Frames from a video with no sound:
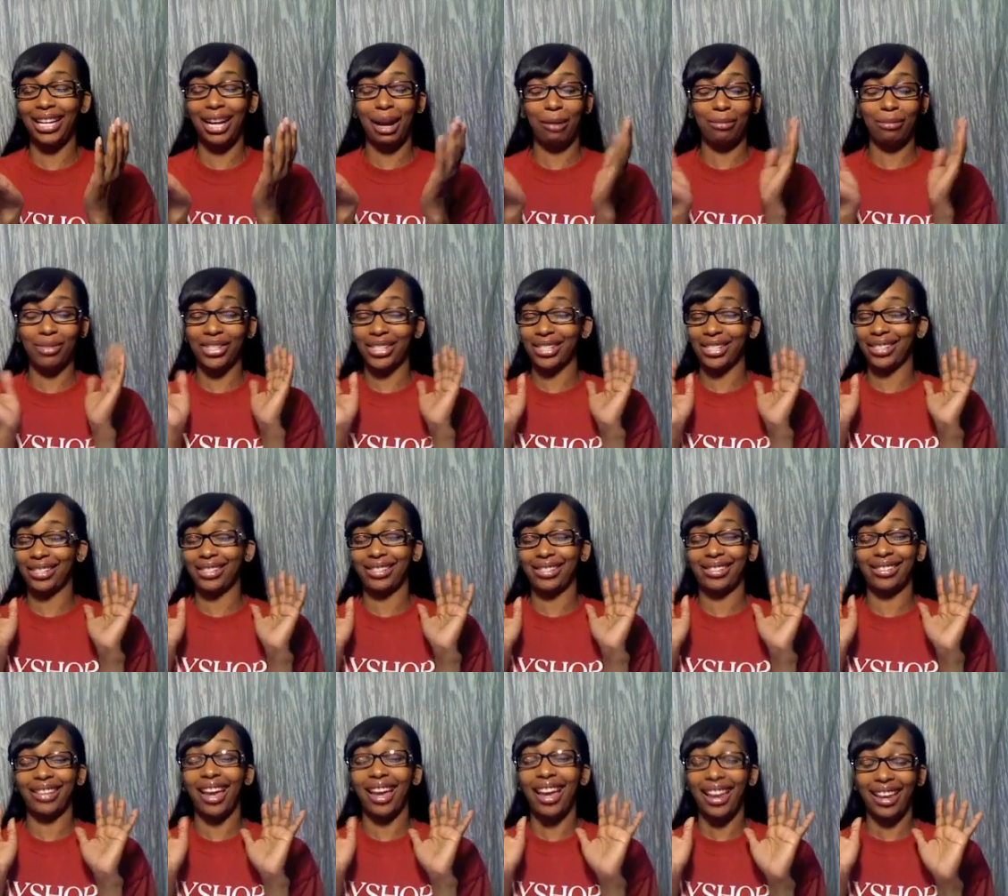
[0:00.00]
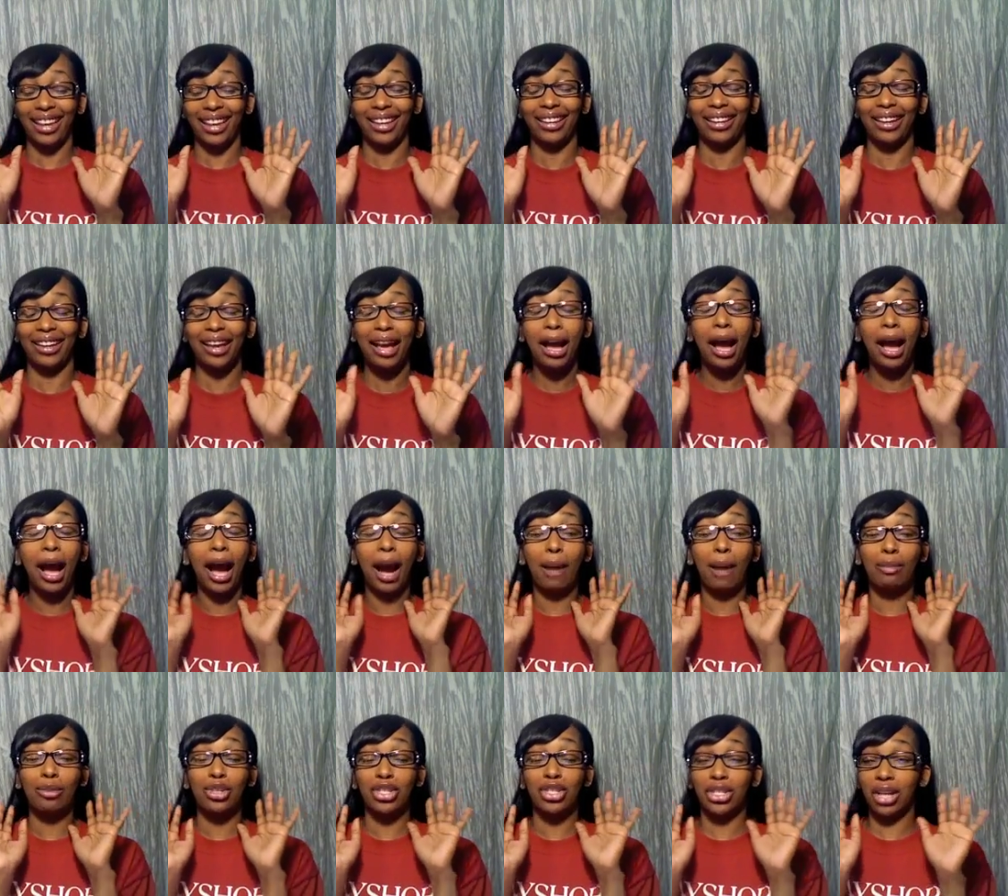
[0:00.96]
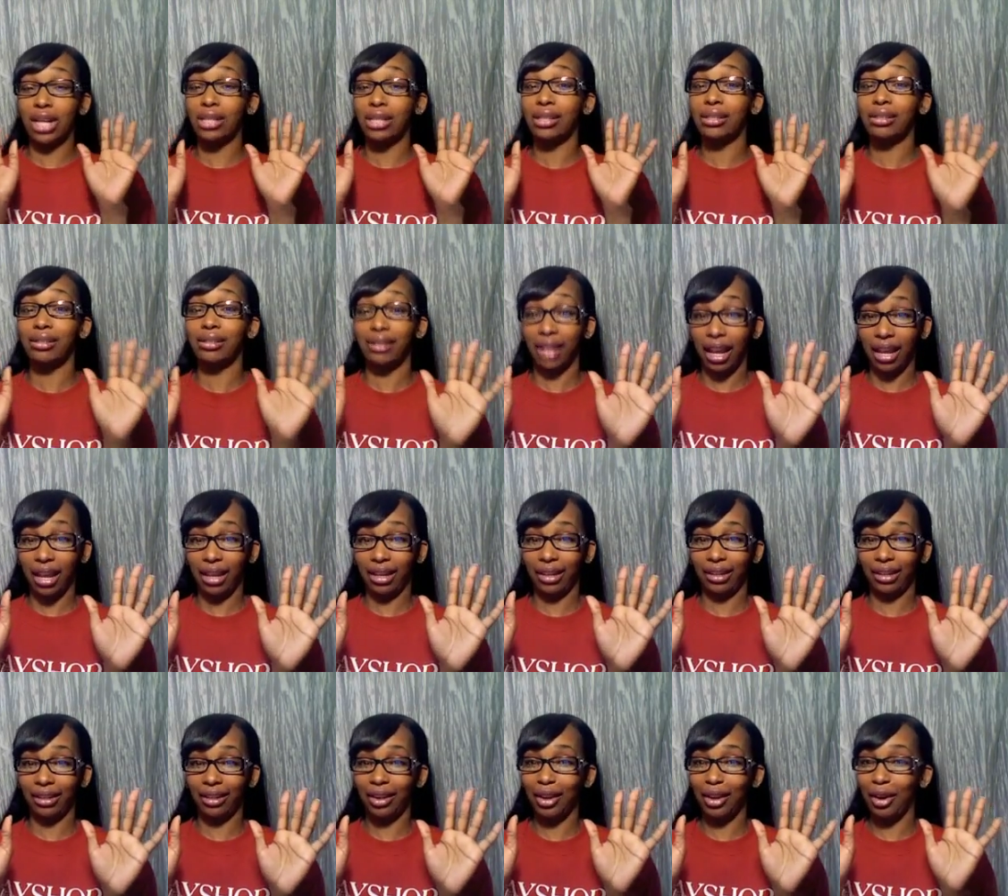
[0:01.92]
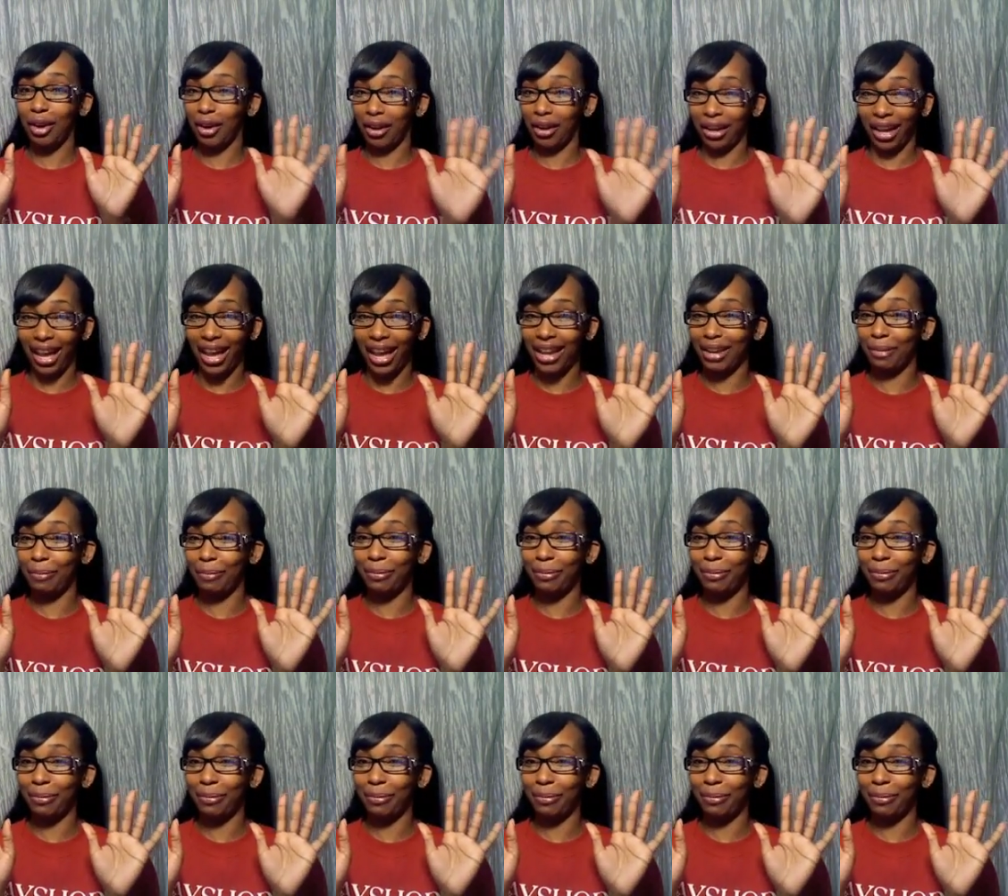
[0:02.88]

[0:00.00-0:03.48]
I'm just saying. I'm just saying. Okay,